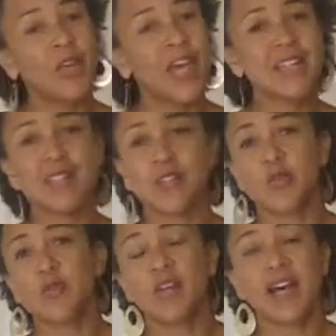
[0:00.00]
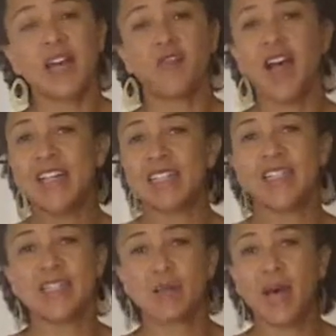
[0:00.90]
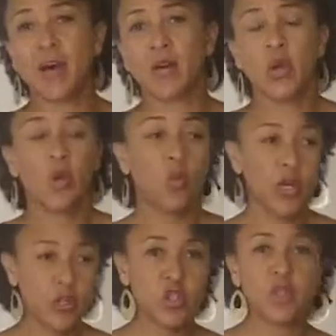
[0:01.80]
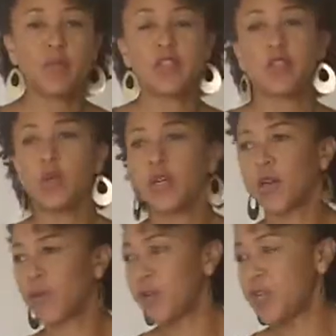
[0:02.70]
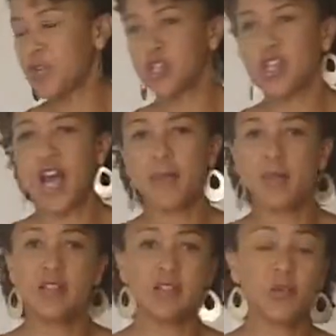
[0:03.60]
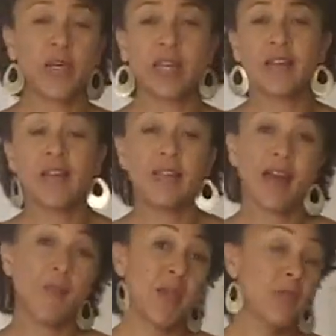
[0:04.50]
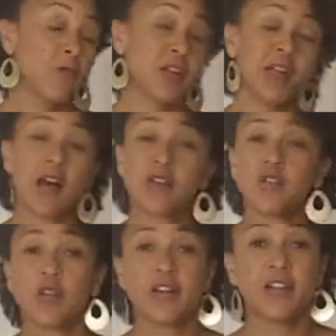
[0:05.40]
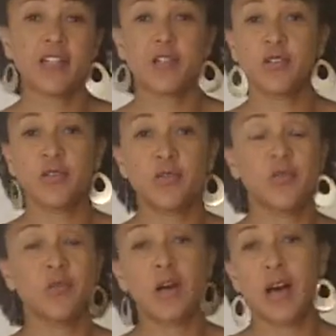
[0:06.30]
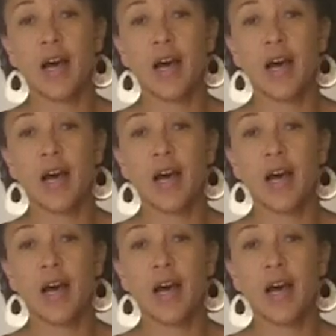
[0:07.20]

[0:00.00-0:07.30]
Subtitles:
He has his own kind of ideas about what you should be doing or what you should not be doing that may run contrary to